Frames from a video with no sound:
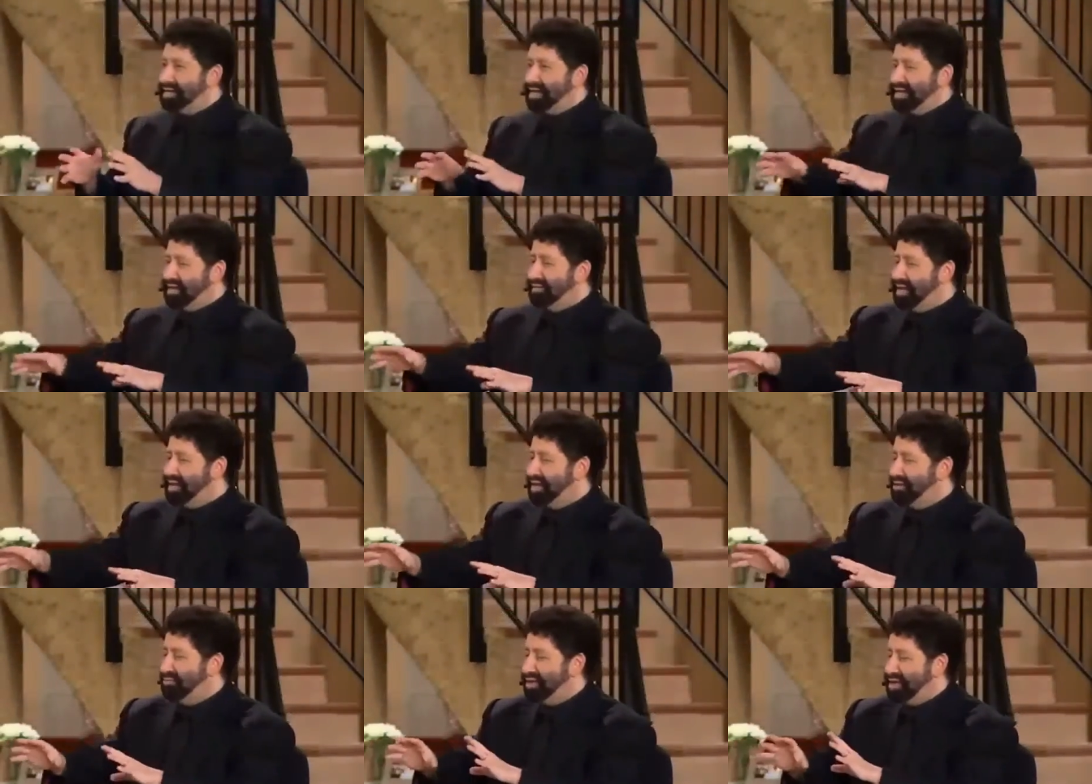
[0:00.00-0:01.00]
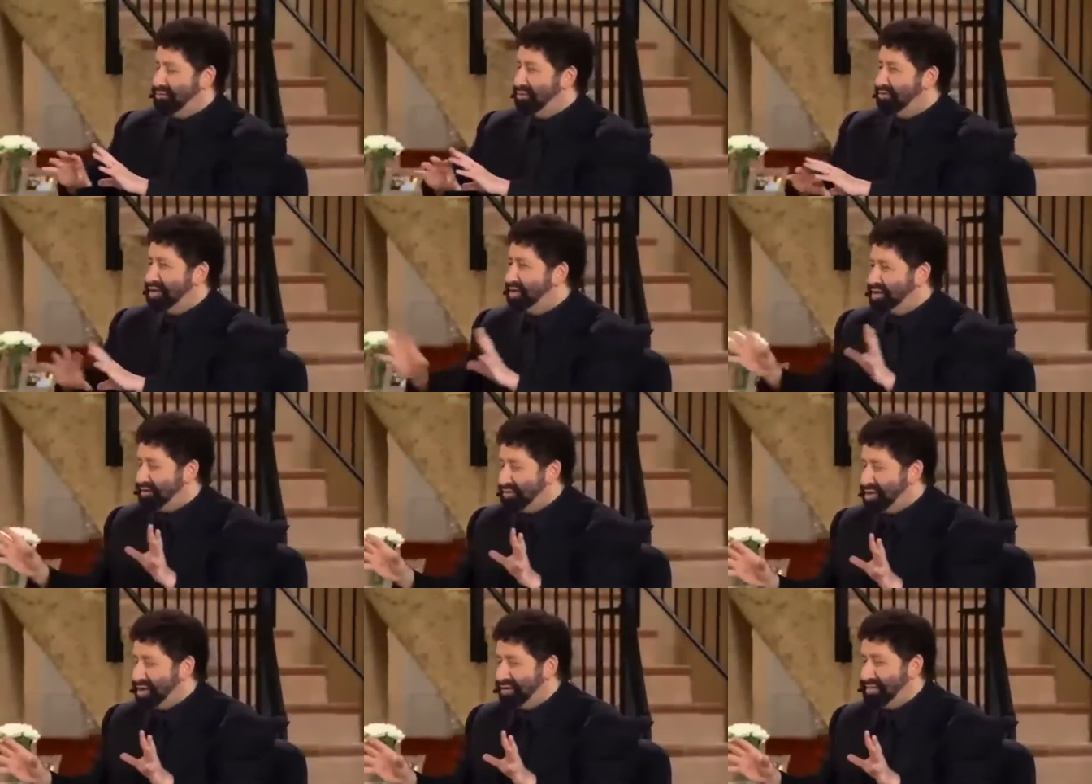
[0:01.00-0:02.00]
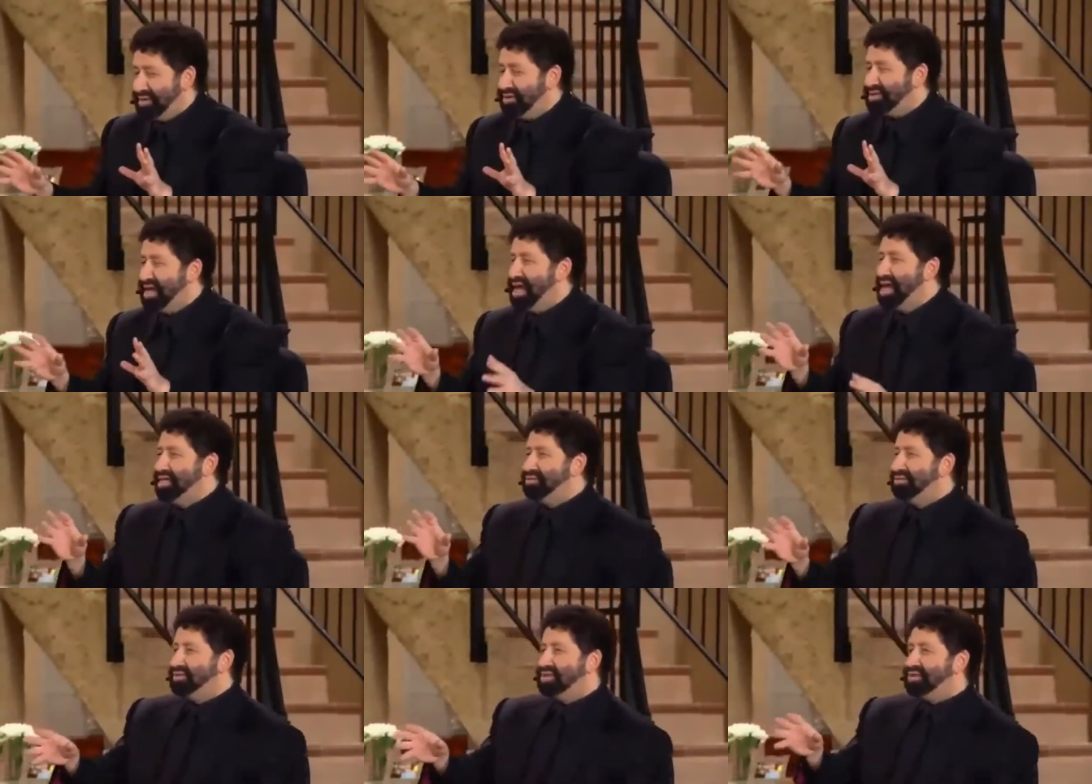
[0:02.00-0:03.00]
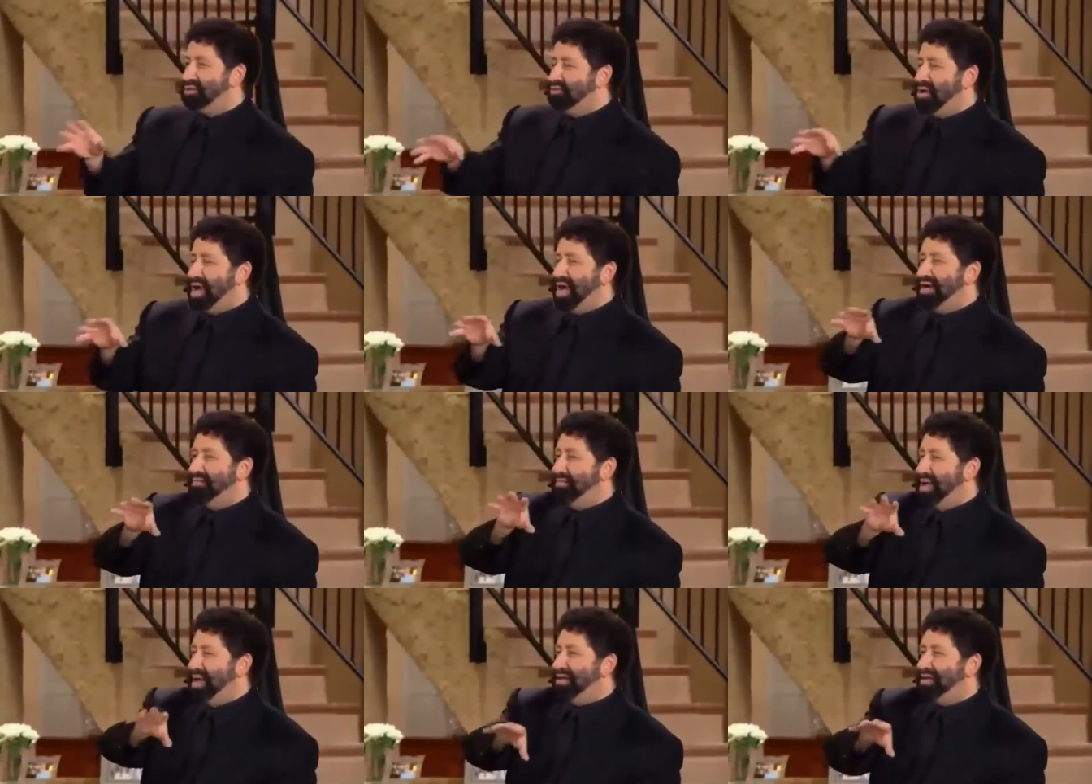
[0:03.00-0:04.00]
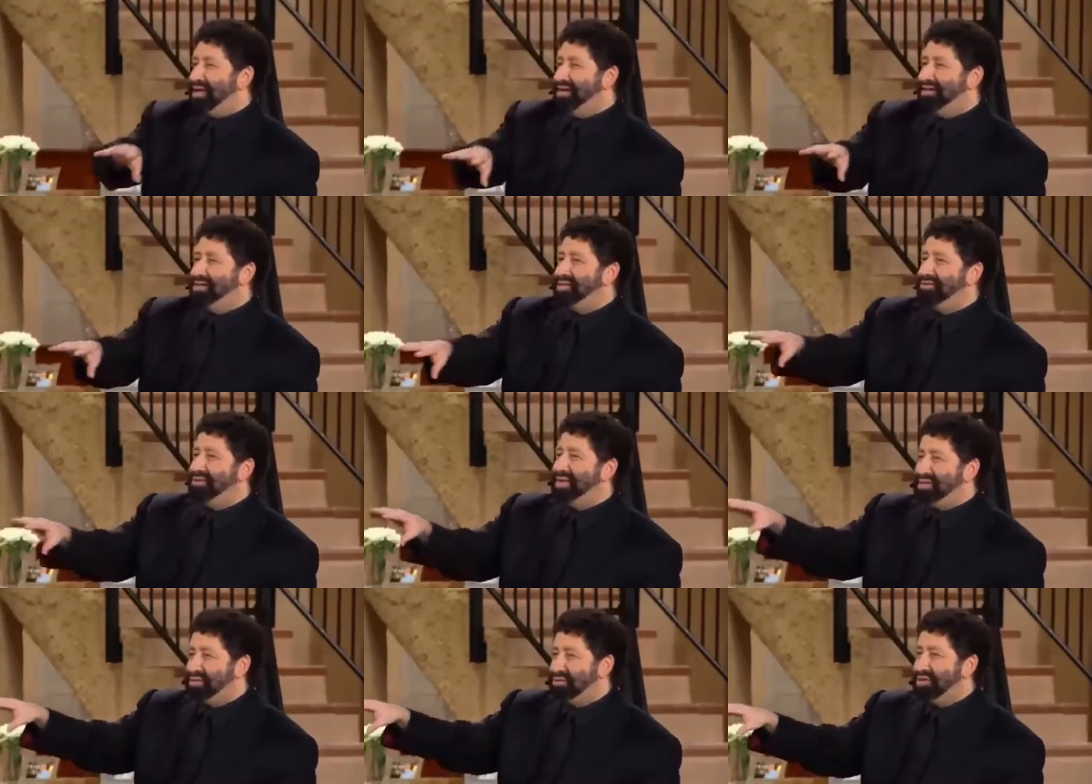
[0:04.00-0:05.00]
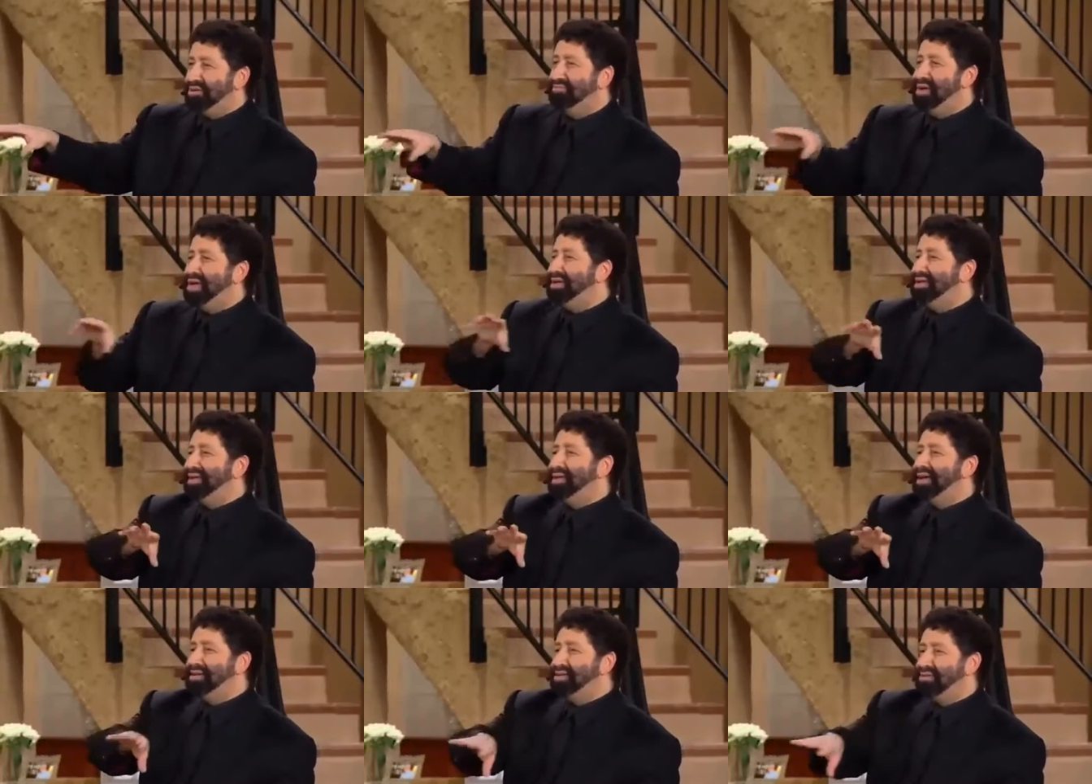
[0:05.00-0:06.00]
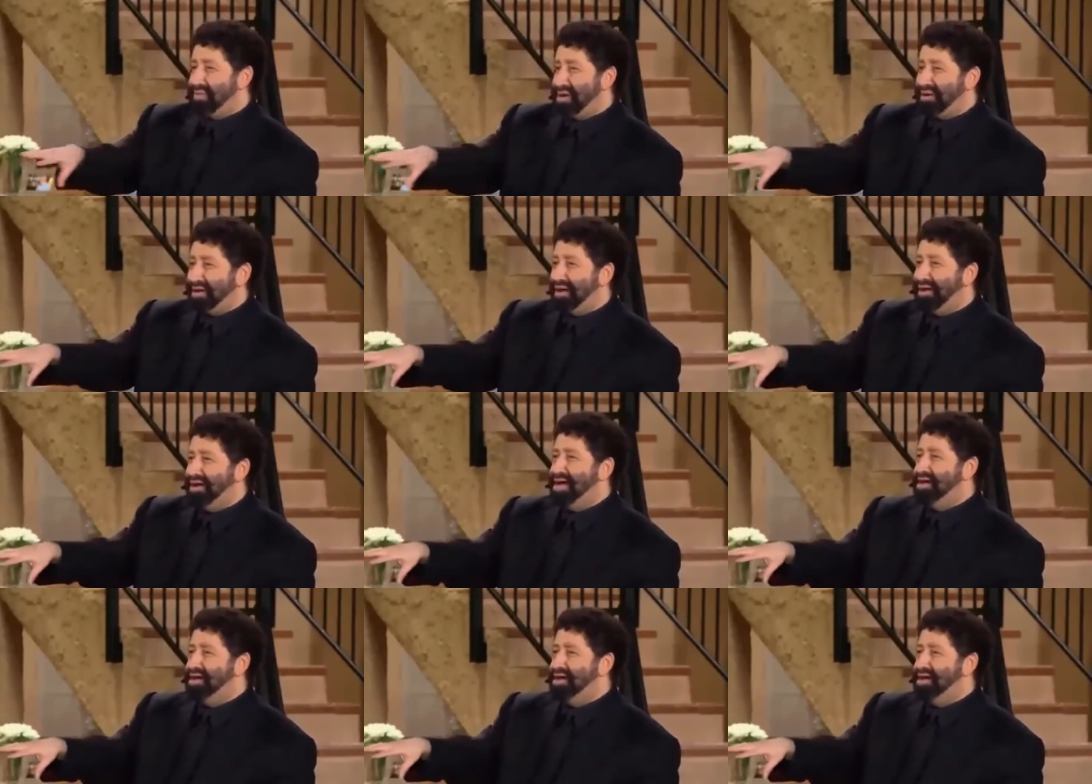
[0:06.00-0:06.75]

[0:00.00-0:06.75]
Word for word: is, and it really reveals everything, because through just the way Baal got into Israel, Baal got into America.